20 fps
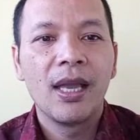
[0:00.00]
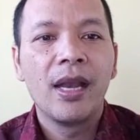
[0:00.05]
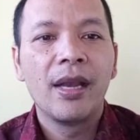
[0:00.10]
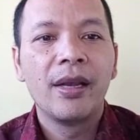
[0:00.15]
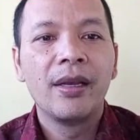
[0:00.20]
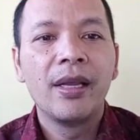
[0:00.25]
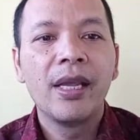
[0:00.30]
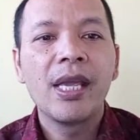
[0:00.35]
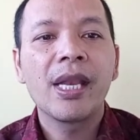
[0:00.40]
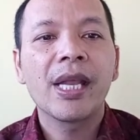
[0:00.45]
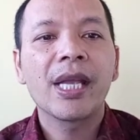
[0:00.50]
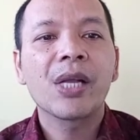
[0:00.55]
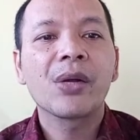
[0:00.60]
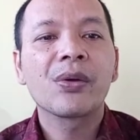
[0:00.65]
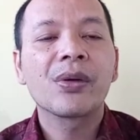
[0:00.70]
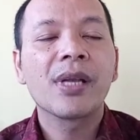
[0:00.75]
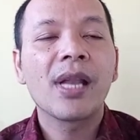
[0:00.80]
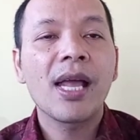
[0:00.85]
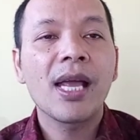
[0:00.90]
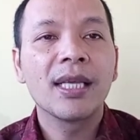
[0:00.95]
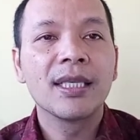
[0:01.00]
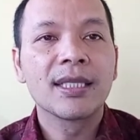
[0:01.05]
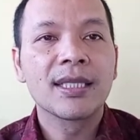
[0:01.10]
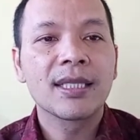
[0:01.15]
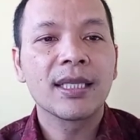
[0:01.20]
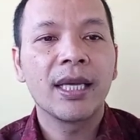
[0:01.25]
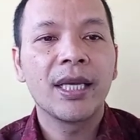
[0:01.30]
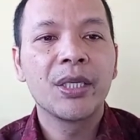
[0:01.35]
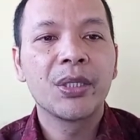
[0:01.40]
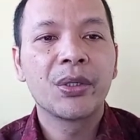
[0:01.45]
They recognize
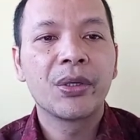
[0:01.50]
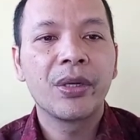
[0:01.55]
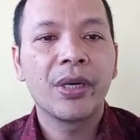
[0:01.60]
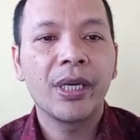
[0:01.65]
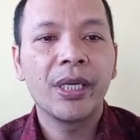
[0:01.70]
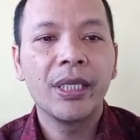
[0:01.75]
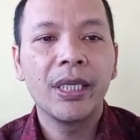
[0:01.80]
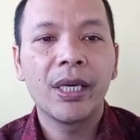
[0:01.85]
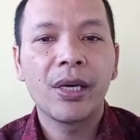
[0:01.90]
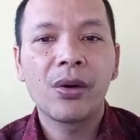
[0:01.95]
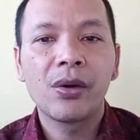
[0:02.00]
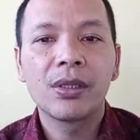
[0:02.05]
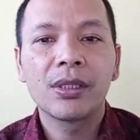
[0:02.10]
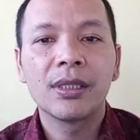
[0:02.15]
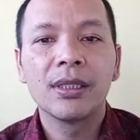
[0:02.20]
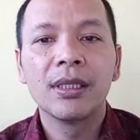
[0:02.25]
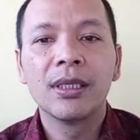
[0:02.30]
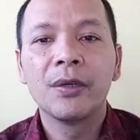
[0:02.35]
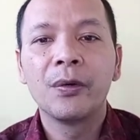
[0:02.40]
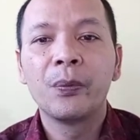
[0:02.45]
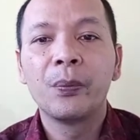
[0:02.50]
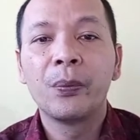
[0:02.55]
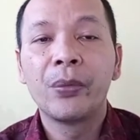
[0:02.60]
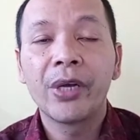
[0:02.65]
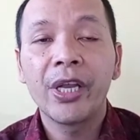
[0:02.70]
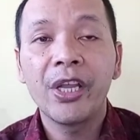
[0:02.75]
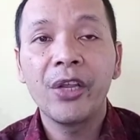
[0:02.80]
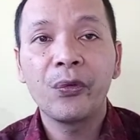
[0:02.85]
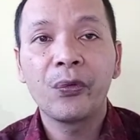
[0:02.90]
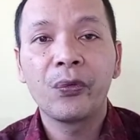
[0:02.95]
and carry out a
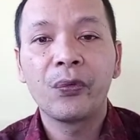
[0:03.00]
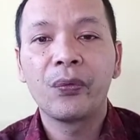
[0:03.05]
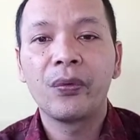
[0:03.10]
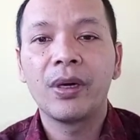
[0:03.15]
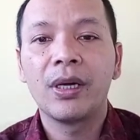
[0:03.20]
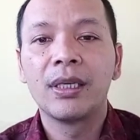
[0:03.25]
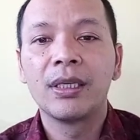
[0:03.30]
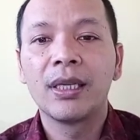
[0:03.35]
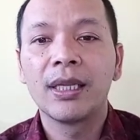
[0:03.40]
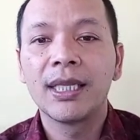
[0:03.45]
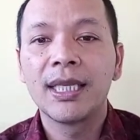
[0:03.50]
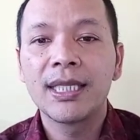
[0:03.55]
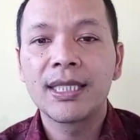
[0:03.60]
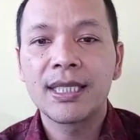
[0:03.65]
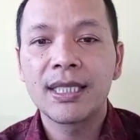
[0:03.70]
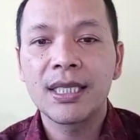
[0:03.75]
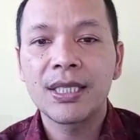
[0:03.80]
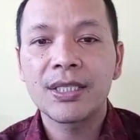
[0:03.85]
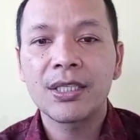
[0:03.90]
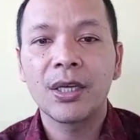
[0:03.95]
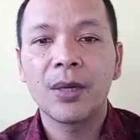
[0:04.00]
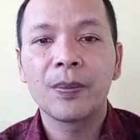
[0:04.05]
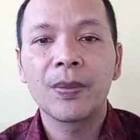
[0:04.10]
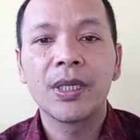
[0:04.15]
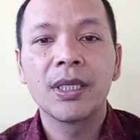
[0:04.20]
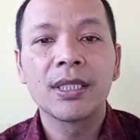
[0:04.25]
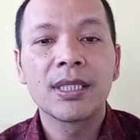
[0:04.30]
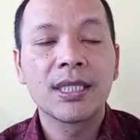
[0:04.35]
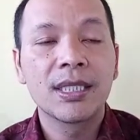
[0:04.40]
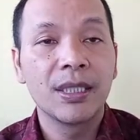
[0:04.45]
brief analysis of
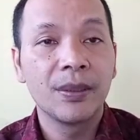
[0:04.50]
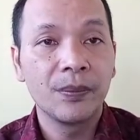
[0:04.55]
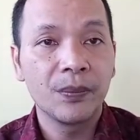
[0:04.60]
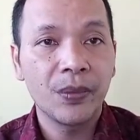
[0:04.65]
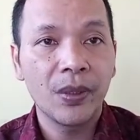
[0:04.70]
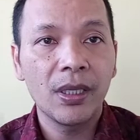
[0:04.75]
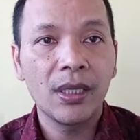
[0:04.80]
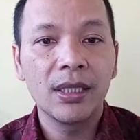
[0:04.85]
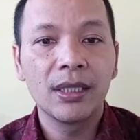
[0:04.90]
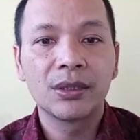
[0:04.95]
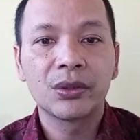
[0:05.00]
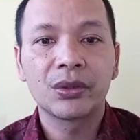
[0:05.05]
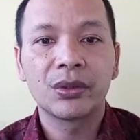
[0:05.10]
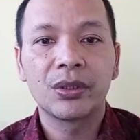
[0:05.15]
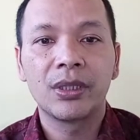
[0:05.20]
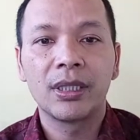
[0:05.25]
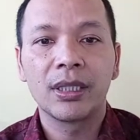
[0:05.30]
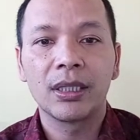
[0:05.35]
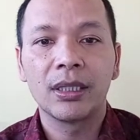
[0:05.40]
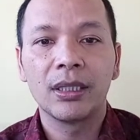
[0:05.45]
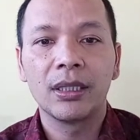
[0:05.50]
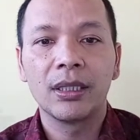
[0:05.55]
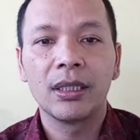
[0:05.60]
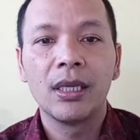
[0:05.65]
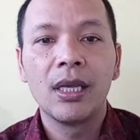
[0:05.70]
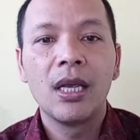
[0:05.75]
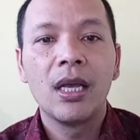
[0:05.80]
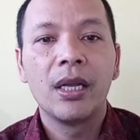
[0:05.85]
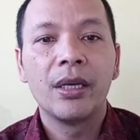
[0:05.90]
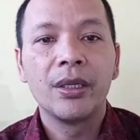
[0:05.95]
a simple literary
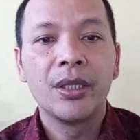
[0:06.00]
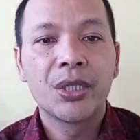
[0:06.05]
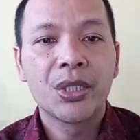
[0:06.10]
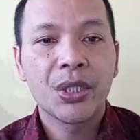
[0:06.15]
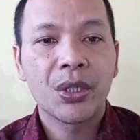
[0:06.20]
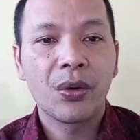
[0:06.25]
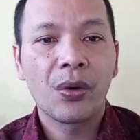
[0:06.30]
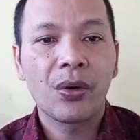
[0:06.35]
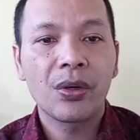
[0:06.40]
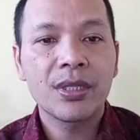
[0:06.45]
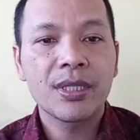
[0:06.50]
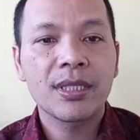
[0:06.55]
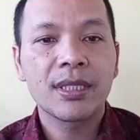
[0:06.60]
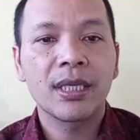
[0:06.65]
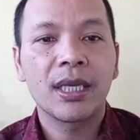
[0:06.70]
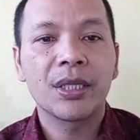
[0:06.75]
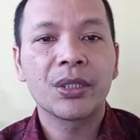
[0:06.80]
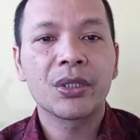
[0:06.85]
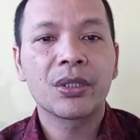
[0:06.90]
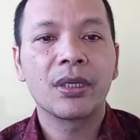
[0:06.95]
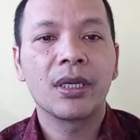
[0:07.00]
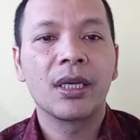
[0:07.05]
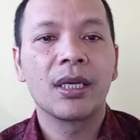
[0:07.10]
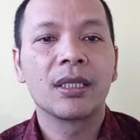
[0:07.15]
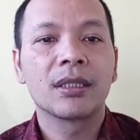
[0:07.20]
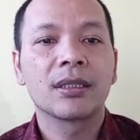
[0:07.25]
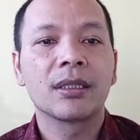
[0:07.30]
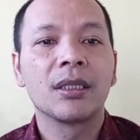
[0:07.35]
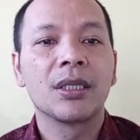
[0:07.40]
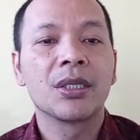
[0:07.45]
discourse such as
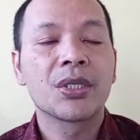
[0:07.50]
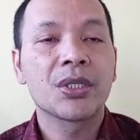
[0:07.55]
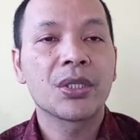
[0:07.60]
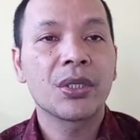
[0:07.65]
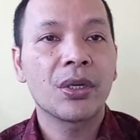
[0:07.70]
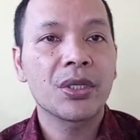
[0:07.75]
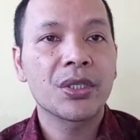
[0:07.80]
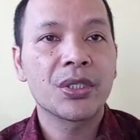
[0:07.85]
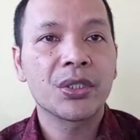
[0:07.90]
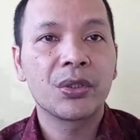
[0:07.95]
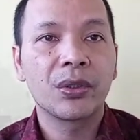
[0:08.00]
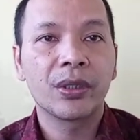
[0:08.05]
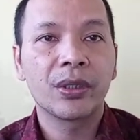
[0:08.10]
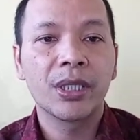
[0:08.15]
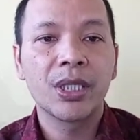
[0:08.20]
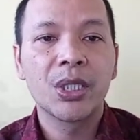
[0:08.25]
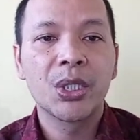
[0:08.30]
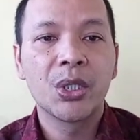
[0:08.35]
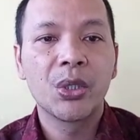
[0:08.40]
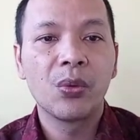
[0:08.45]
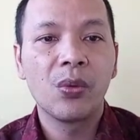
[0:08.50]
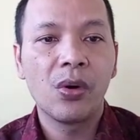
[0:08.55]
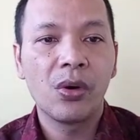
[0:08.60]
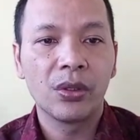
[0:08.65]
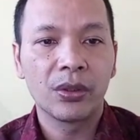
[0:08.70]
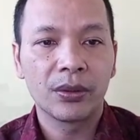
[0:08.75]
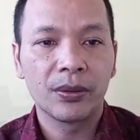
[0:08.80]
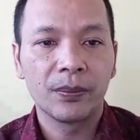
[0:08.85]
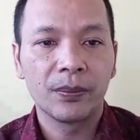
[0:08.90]
a short story quote.